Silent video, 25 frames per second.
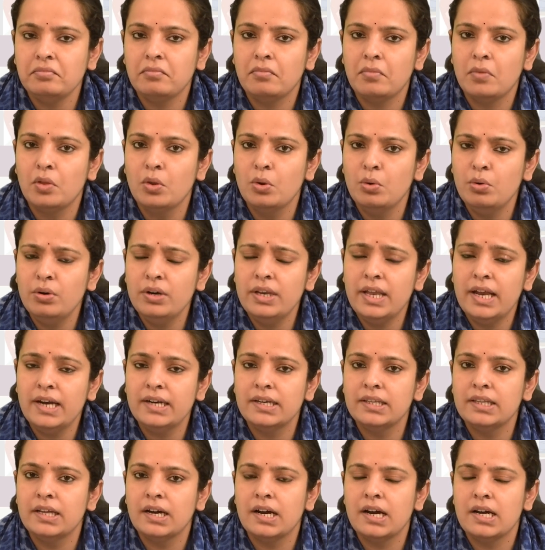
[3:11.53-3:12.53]
know
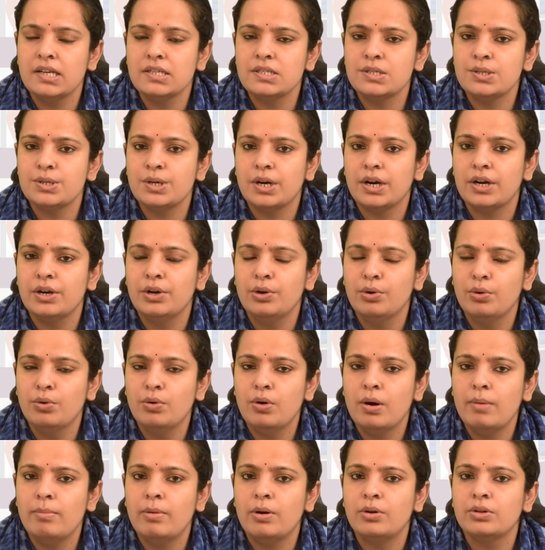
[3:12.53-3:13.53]
about
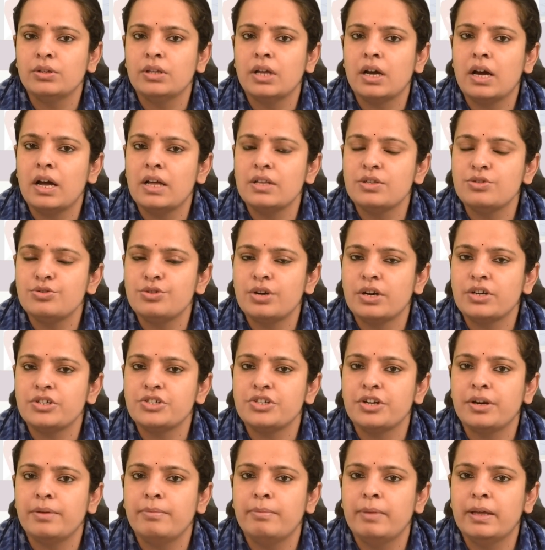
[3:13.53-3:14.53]
the
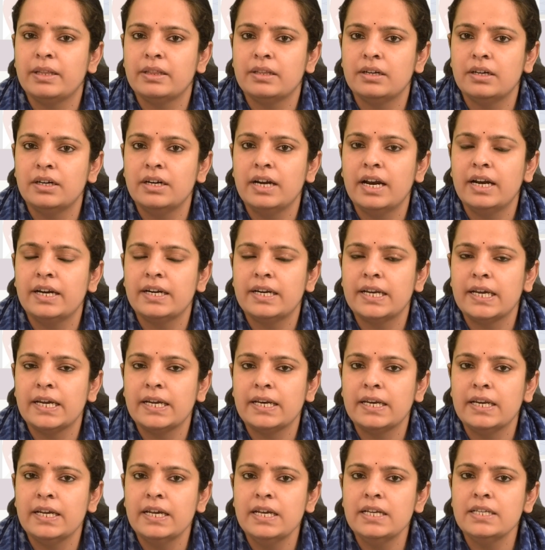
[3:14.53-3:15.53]
construction method and
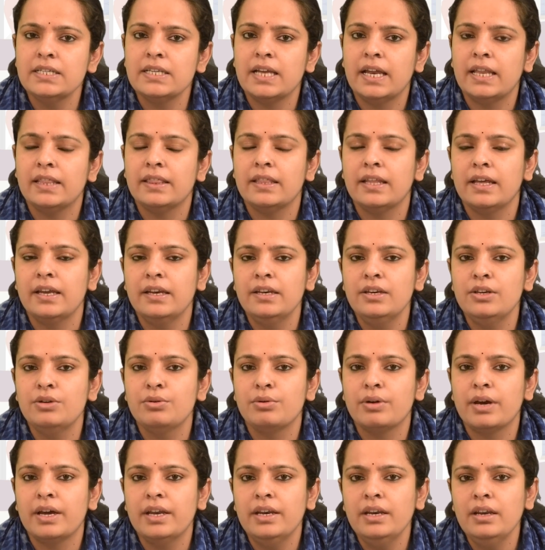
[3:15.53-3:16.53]
techniques, and then
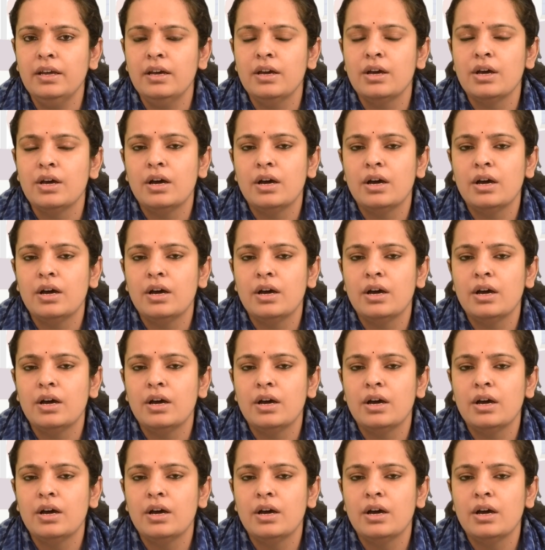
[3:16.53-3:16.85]
you can,